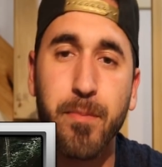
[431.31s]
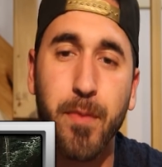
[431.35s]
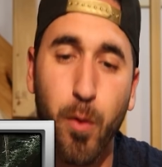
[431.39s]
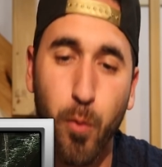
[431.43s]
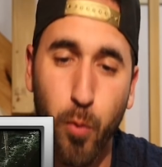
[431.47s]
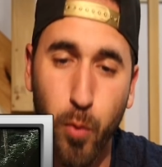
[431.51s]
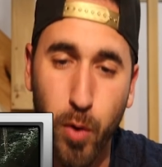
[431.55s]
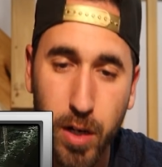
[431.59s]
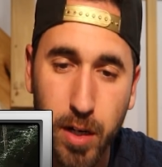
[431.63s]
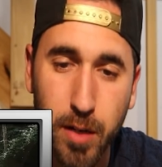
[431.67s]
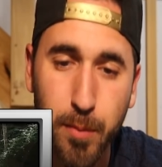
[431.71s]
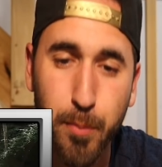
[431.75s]

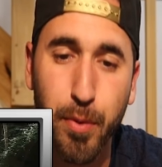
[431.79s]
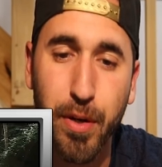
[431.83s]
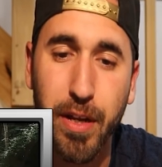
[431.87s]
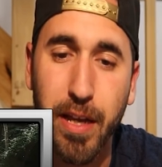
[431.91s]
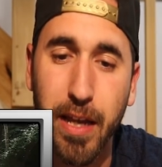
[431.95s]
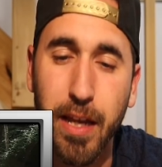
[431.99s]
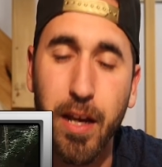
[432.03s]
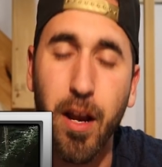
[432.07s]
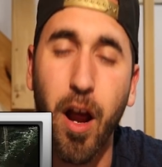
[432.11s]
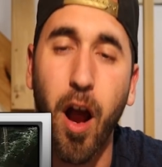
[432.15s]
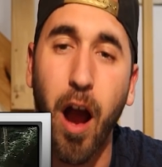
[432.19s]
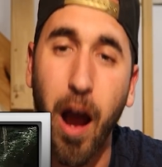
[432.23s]
We're gonna bring
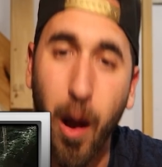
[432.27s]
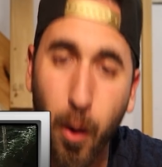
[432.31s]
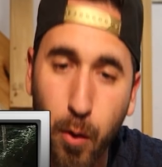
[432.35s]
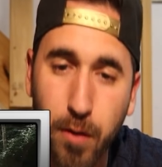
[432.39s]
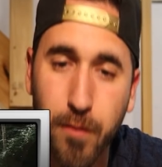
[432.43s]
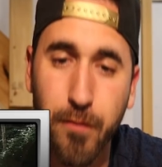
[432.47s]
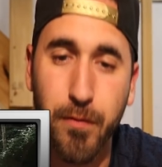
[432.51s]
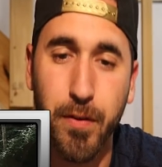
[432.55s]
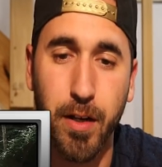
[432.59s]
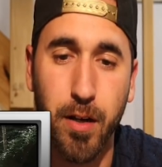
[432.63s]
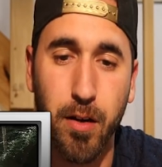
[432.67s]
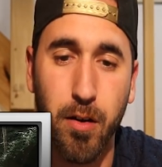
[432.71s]
in our
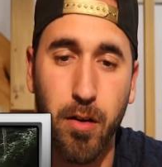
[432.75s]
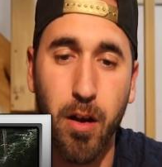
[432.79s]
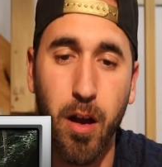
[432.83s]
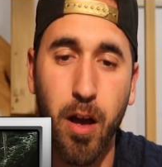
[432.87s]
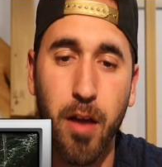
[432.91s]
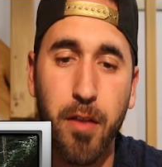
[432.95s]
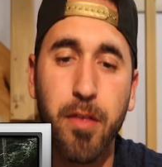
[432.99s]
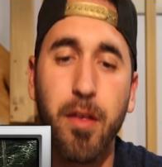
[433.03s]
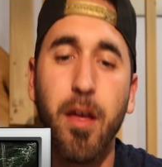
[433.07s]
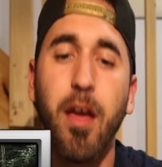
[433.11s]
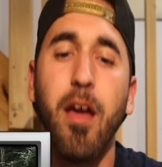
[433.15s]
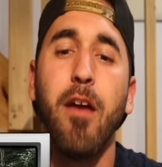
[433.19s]

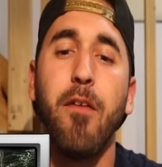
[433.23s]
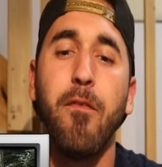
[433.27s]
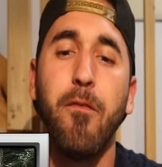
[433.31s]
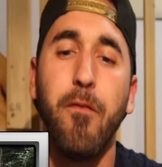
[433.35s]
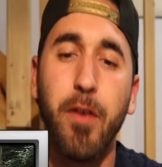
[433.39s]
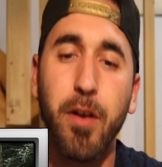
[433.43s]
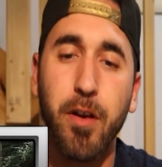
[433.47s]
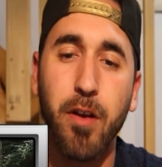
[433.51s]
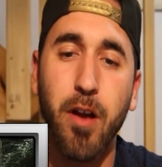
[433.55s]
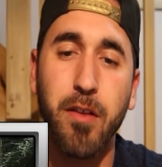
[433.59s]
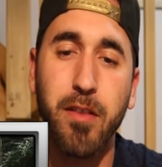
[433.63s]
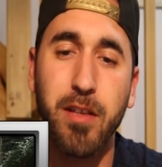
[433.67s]
Vigoroth.
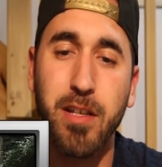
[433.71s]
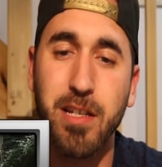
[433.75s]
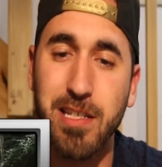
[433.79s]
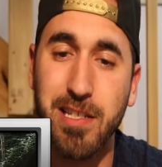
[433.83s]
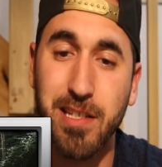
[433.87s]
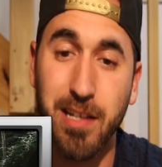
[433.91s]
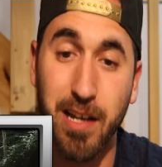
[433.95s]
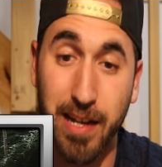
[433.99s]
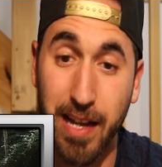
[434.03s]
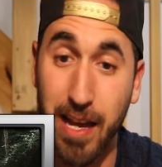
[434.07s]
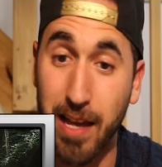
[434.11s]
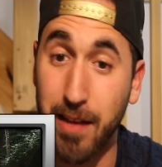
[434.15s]
Vigoroth, because
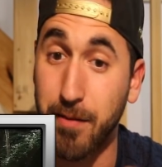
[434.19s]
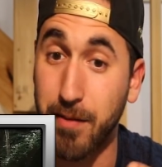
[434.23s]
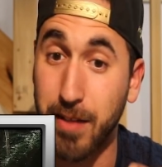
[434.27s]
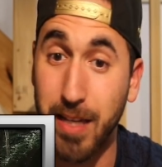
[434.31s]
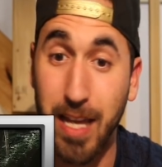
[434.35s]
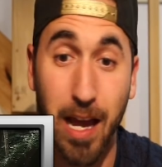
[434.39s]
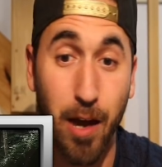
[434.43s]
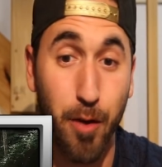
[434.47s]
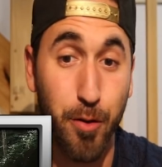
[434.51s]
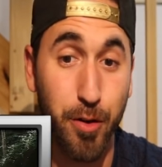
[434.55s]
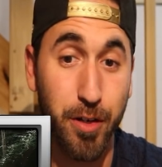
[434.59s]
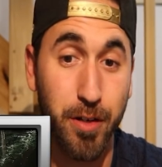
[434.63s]
again,
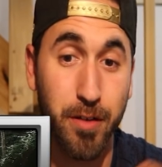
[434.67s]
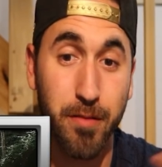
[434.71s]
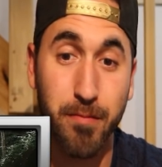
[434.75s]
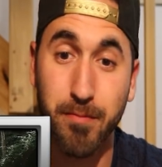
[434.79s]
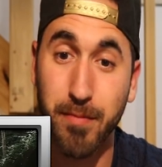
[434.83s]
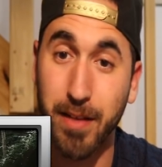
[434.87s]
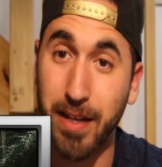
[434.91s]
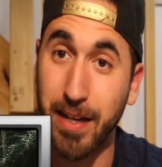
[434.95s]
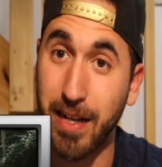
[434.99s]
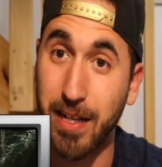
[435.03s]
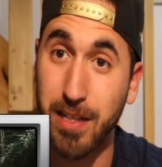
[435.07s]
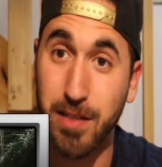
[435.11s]
counter
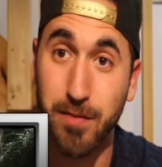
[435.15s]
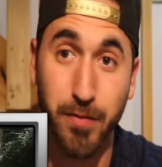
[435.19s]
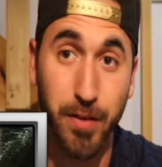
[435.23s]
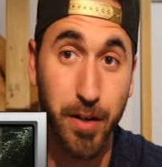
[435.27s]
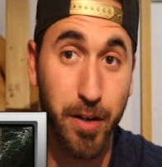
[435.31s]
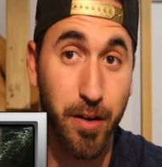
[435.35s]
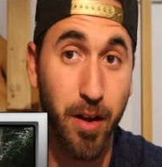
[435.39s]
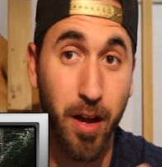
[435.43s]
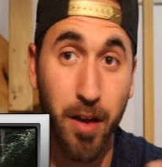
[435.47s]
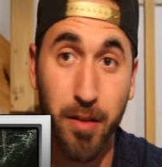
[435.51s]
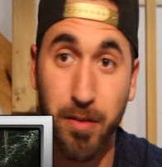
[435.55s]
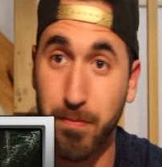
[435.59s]
against
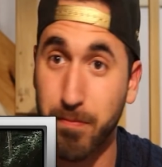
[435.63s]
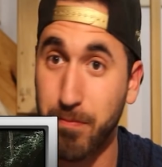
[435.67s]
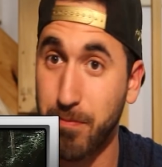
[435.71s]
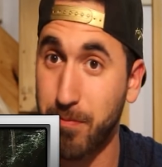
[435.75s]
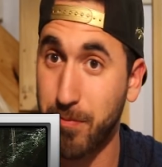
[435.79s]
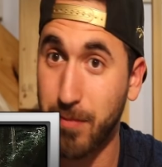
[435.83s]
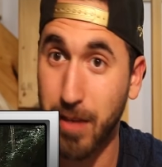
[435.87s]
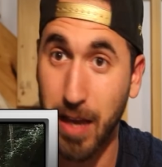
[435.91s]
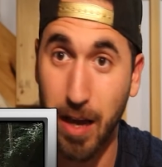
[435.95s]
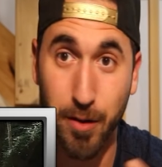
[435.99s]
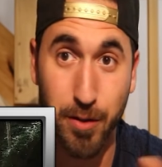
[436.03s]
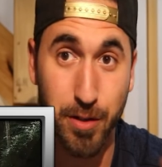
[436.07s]
Vigoroth,
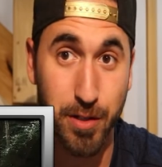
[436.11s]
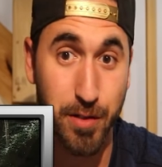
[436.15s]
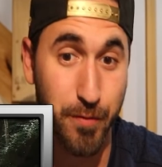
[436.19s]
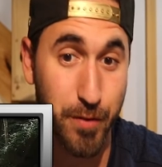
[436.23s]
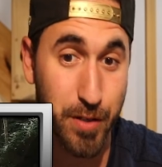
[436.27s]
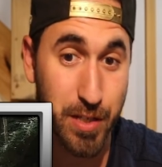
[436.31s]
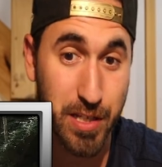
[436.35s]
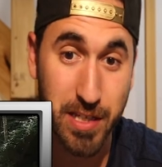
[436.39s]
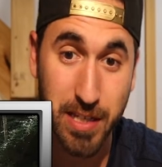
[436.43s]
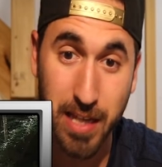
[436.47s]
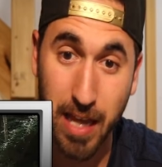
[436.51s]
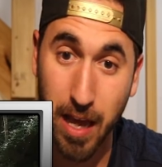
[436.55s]
counters
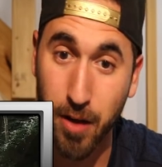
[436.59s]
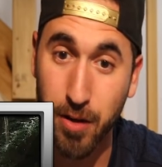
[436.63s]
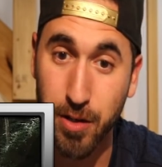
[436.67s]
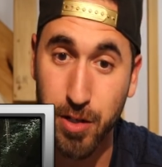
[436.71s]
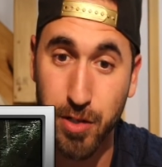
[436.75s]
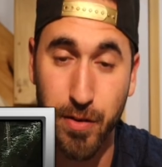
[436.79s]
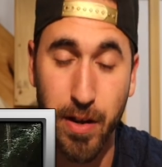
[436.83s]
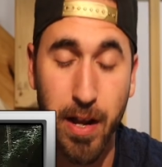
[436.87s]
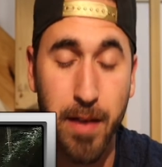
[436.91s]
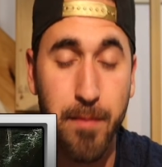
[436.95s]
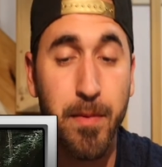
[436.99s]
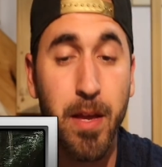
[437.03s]
versus counters,
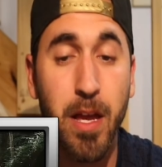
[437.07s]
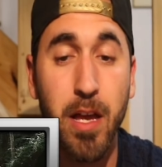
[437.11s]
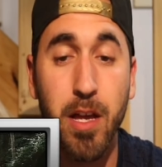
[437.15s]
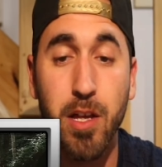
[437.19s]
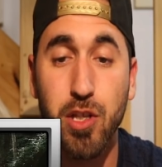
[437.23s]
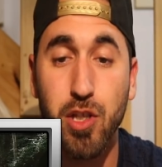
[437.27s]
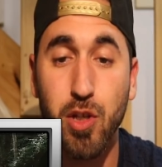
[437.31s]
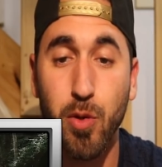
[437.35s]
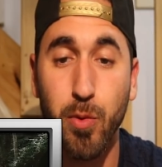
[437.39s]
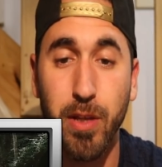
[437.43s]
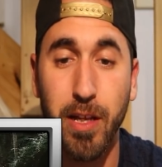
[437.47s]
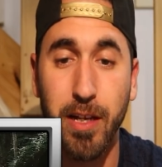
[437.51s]
right?
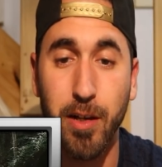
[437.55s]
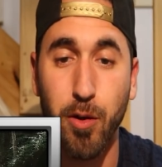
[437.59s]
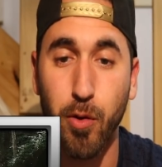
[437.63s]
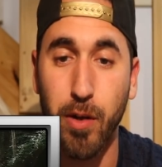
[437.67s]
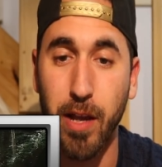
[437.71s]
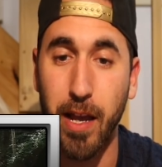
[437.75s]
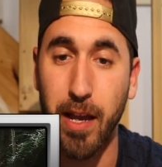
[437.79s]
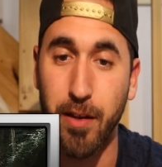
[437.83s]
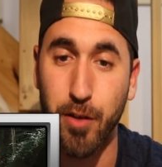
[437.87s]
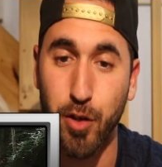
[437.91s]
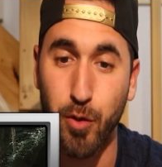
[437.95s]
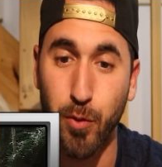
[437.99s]
So we're like,
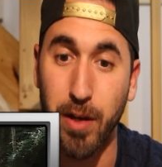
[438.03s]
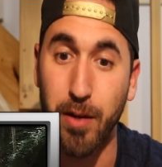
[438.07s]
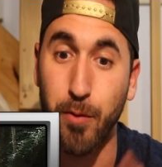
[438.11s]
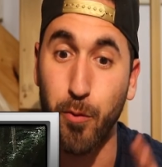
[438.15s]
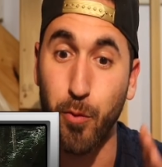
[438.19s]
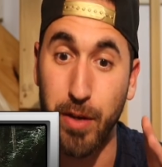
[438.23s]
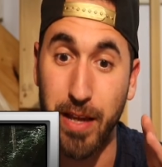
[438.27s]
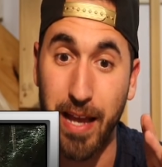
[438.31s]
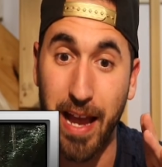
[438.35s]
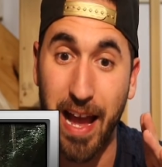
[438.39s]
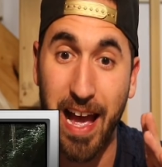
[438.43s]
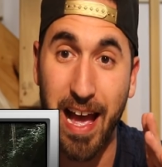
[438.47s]
okay, you know what?
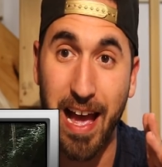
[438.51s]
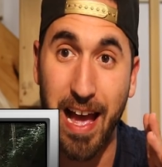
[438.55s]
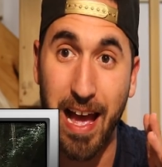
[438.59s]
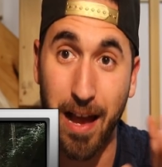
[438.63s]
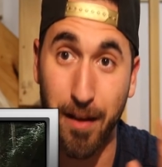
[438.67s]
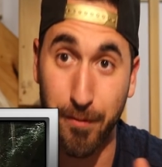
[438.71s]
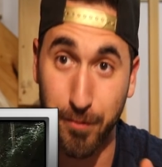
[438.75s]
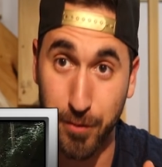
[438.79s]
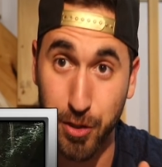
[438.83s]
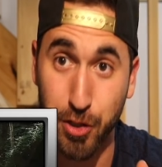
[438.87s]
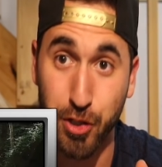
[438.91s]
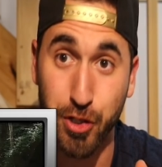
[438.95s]
We
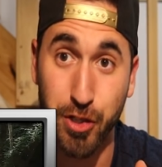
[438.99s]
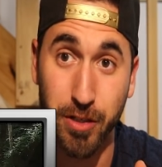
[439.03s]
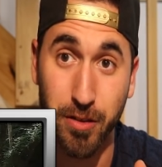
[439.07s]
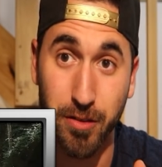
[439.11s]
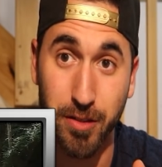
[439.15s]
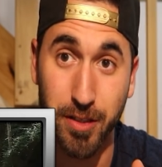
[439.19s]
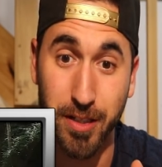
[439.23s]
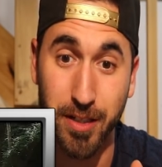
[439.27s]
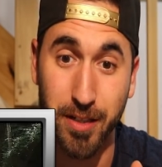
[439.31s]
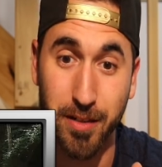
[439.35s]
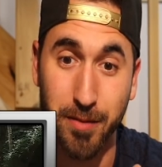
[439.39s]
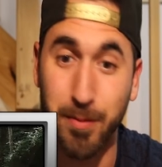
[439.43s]
have to shield
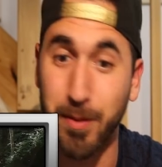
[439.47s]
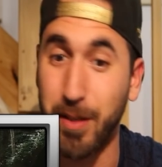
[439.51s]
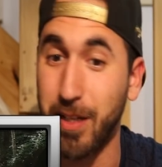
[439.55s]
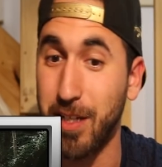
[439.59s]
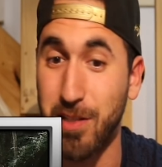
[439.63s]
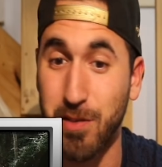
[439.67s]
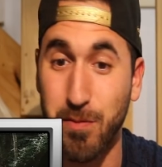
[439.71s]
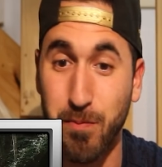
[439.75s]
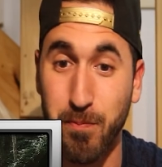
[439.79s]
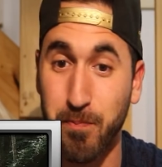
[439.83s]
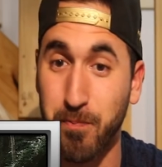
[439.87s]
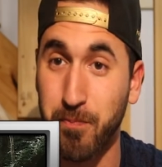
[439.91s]
here because